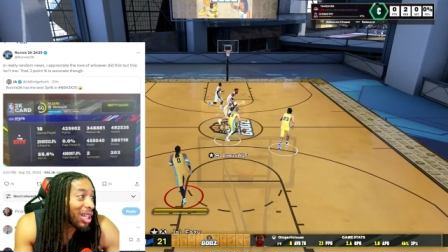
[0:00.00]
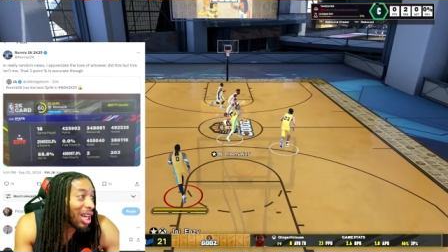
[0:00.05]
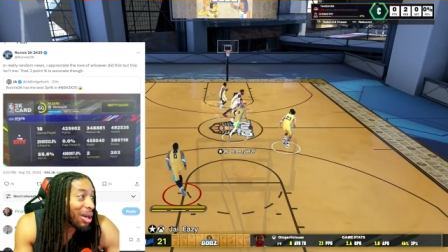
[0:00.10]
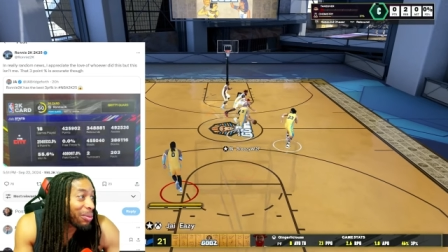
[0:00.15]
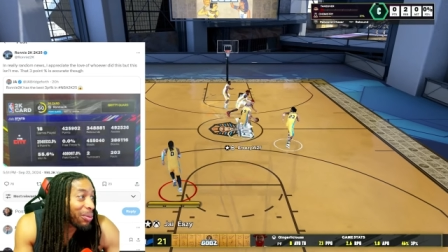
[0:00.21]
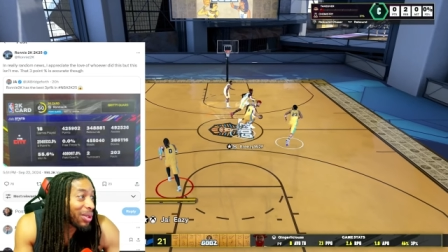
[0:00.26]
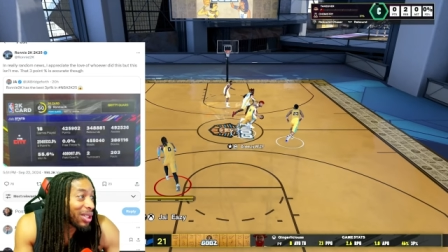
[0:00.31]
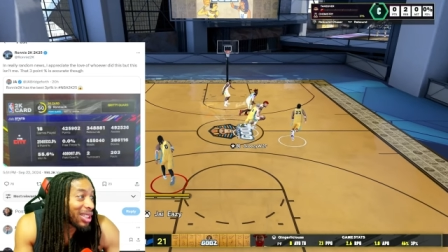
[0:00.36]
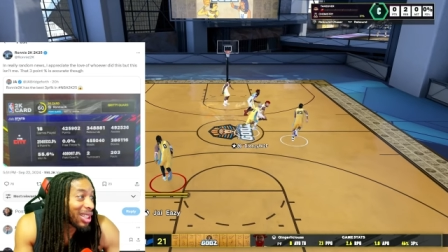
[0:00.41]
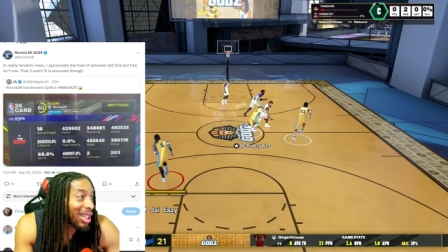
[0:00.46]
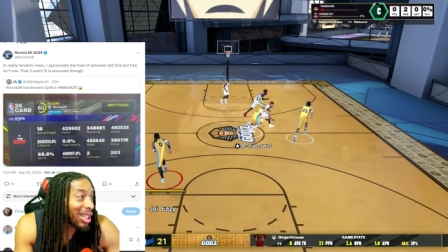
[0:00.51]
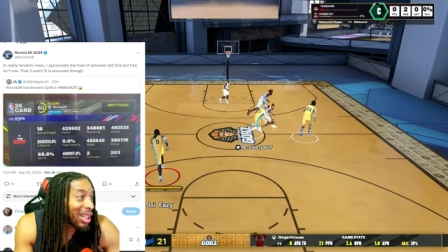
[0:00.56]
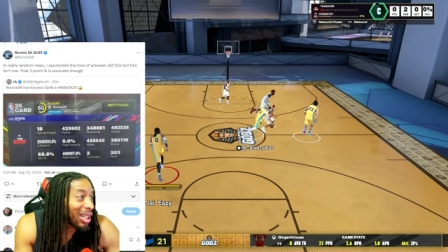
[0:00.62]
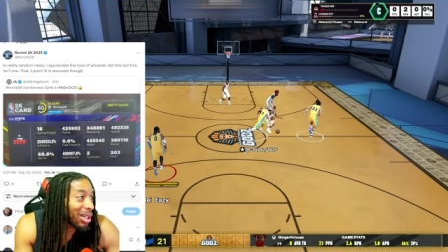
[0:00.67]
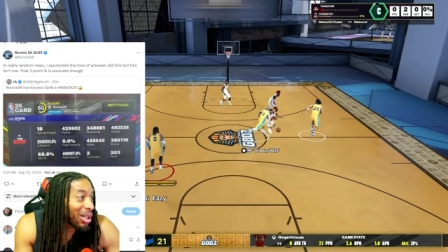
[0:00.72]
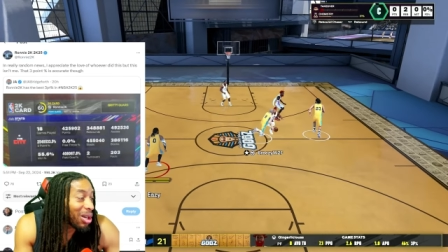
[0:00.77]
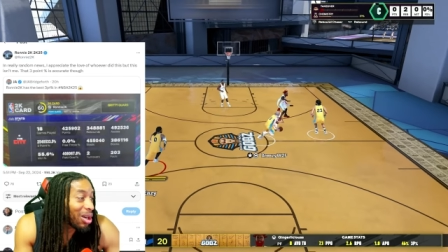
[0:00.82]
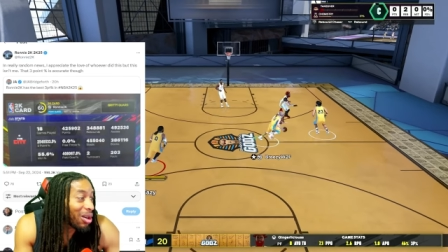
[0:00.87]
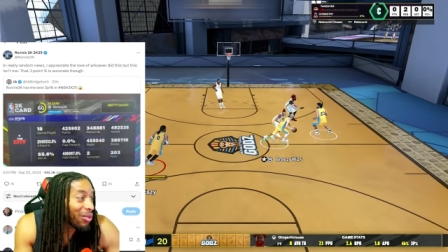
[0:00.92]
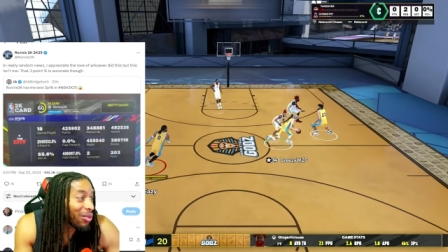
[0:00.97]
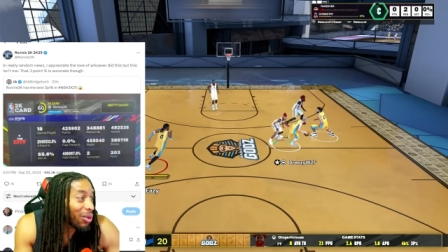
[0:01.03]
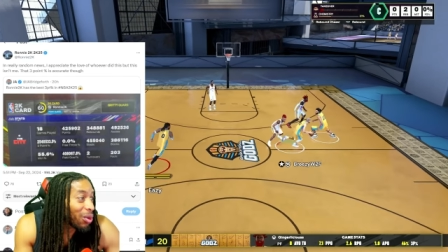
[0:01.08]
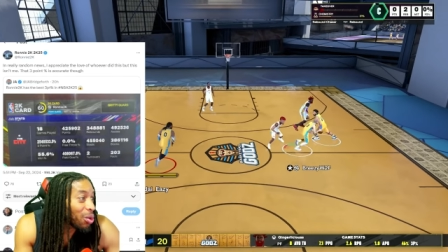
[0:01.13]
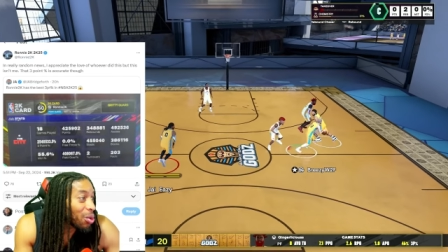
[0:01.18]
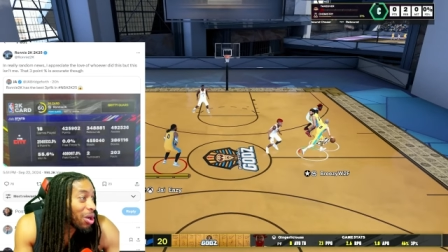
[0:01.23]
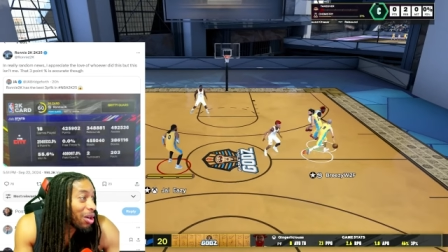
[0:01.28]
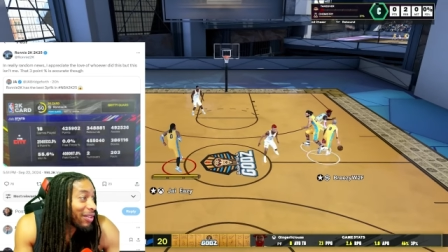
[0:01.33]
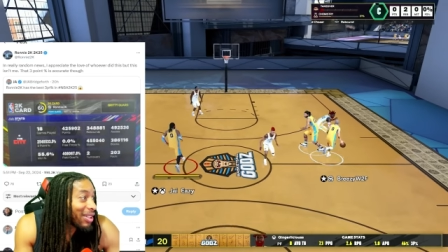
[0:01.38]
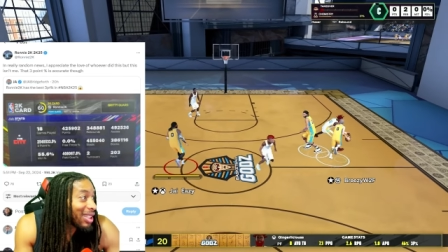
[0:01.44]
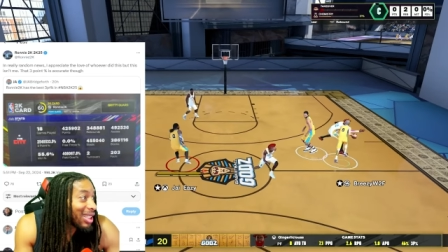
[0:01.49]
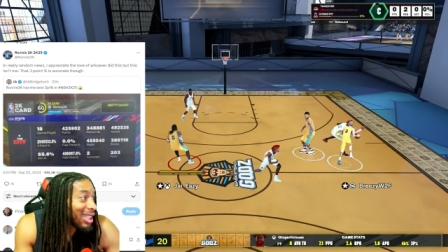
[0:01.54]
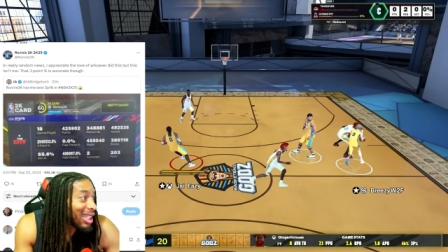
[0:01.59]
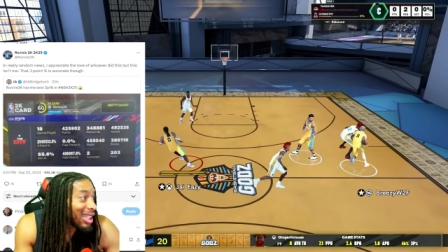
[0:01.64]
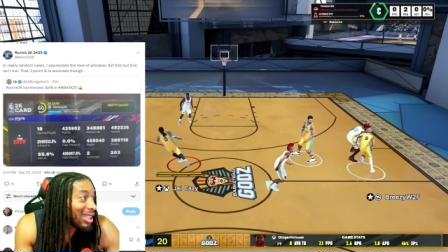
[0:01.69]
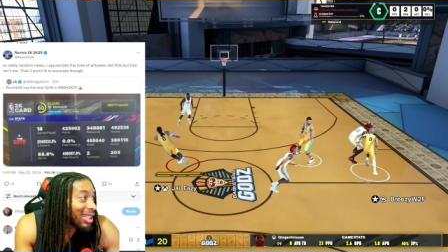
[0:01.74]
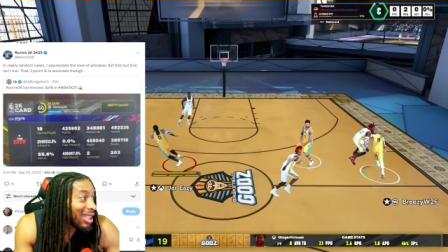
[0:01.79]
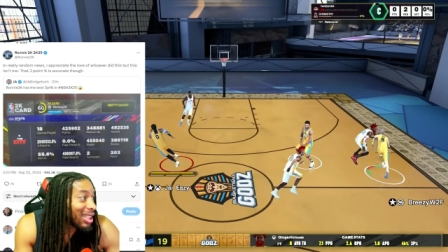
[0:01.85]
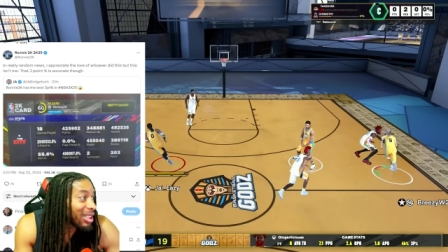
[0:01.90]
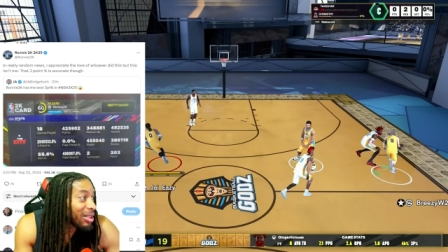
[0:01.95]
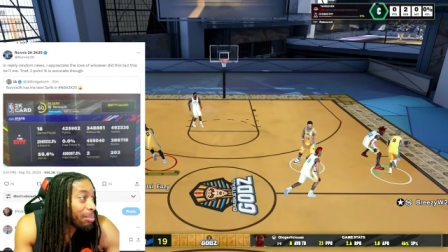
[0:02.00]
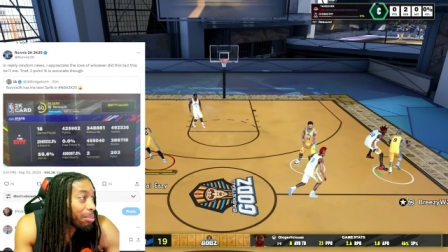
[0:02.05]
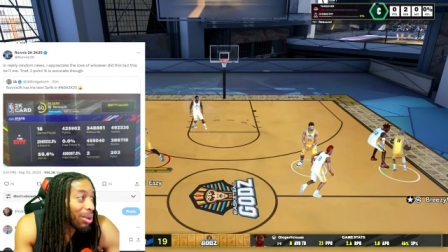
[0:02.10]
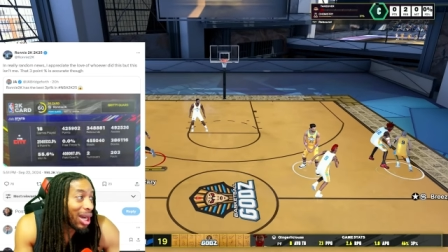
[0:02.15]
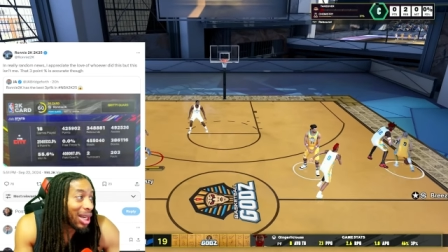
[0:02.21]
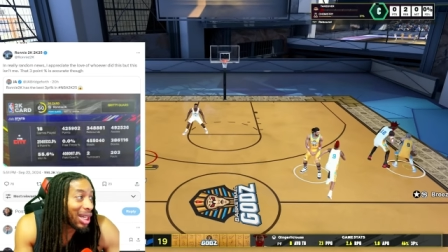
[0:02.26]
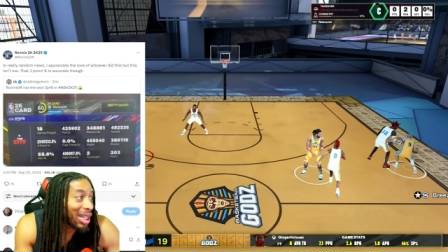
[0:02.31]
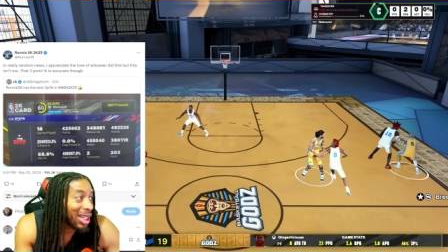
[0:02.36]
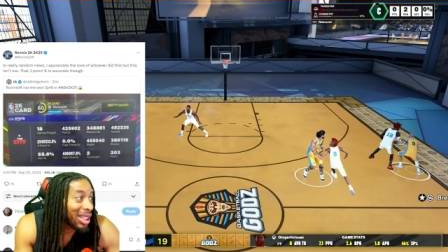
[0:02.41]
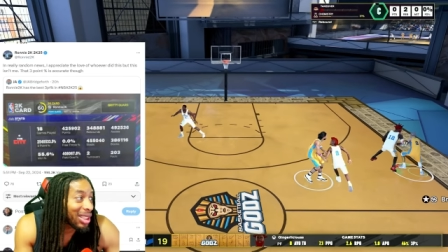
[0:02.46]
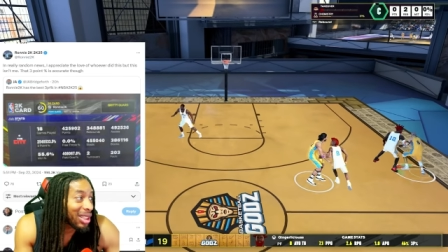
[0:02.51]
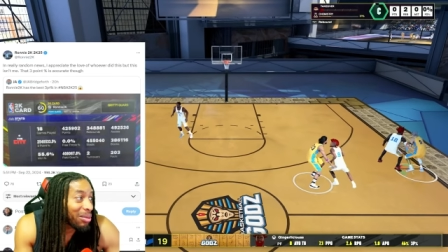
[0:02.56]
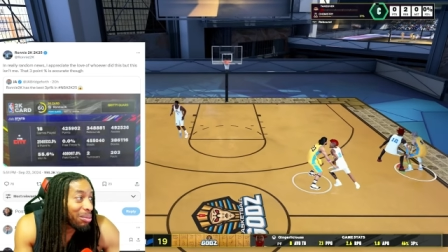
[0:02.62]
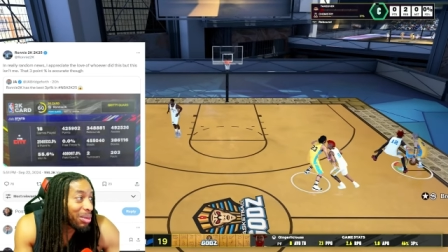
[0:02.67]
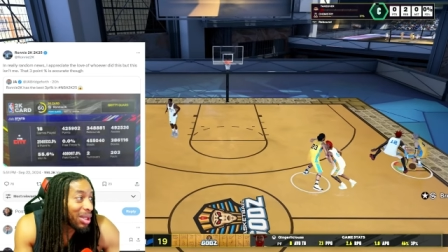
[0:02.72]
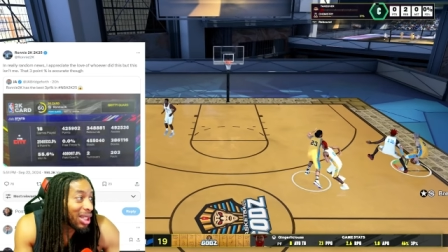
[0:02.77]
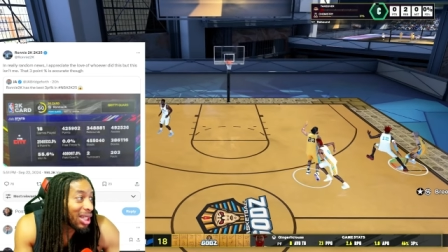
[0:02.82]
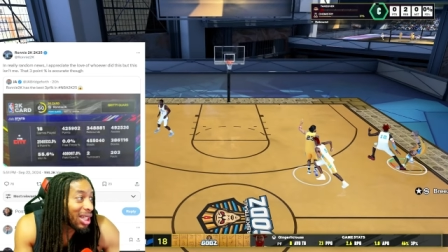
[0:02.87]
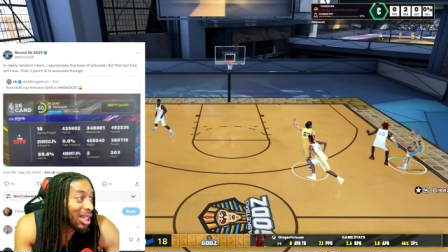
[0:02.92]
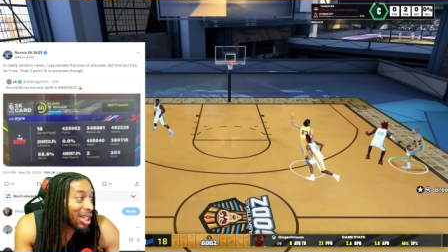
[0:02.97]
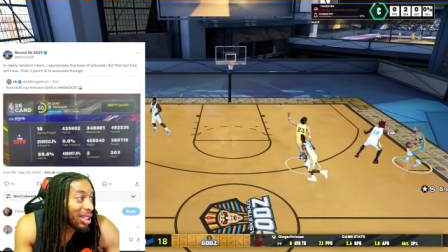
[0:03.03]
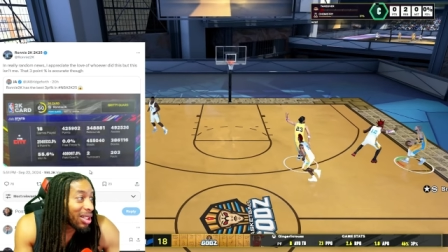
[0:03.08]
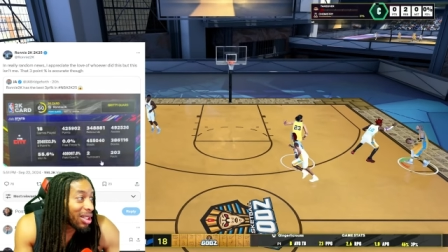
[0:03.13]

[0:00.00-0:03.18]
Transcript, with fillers: I appreciate the love for whoever did this, but it isn't me.